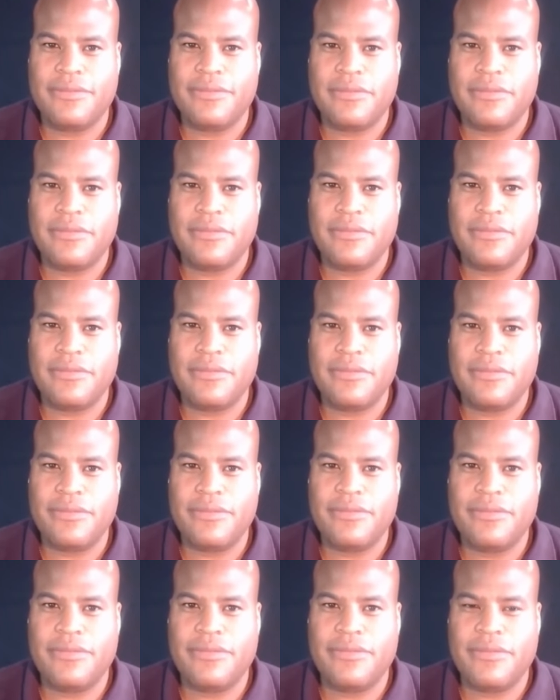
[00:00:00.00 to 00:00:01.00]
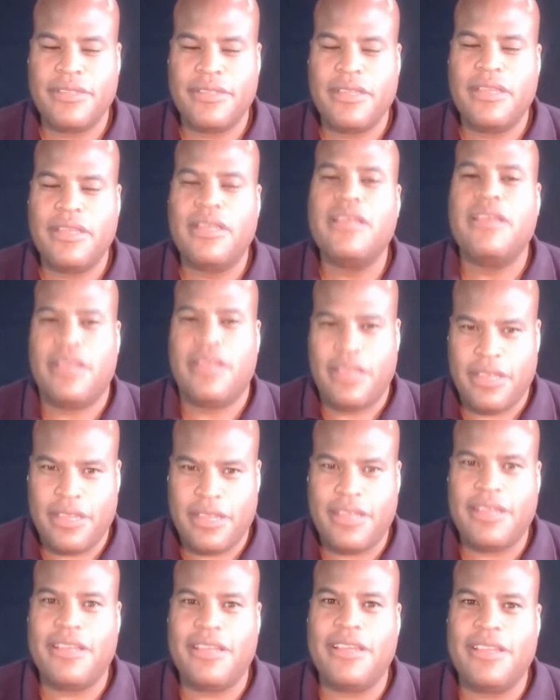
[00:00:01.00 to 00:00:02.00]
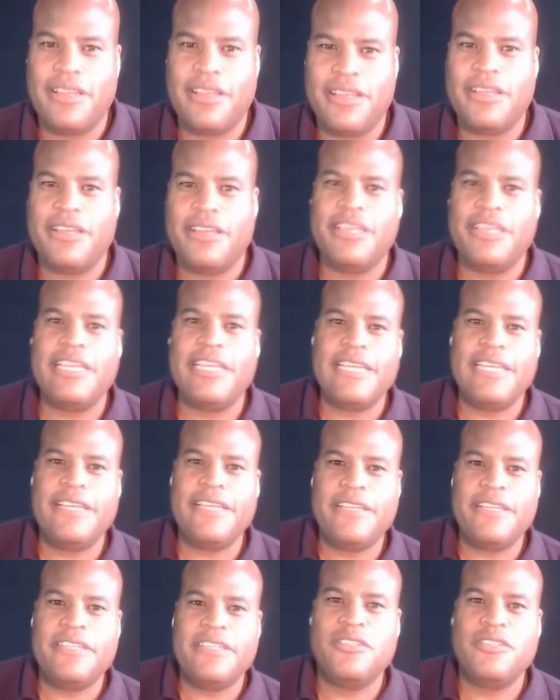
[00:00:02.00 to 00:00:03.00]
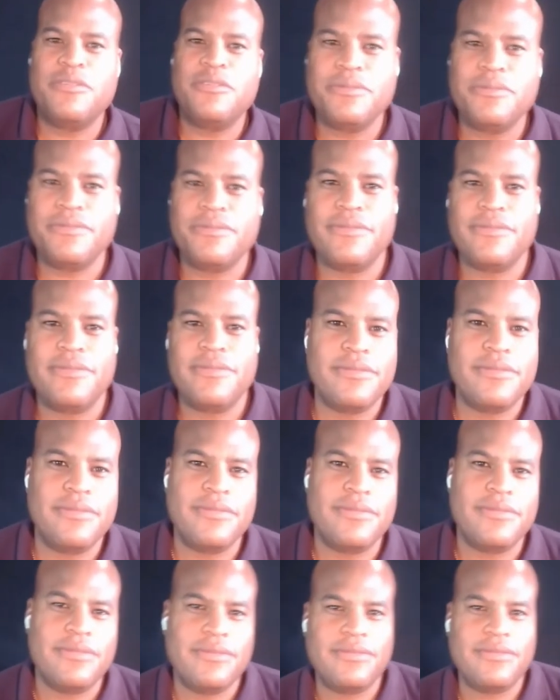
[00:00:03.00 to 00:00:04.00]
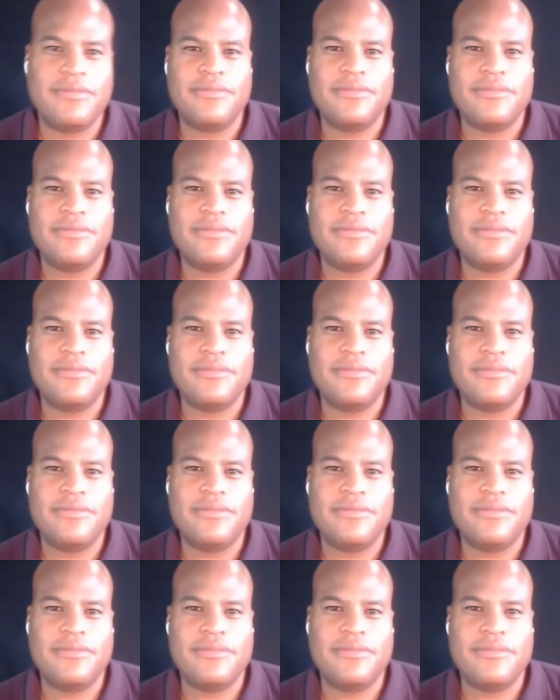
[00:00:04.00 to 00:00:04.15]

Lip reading: No words are spoken by the person on screen.